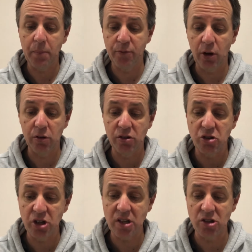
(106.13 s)
followers of
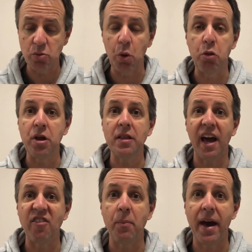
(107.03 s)
Jesus will think they
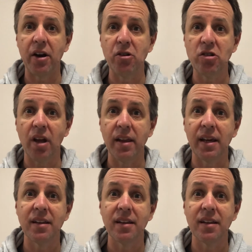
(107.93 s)
have a power to do something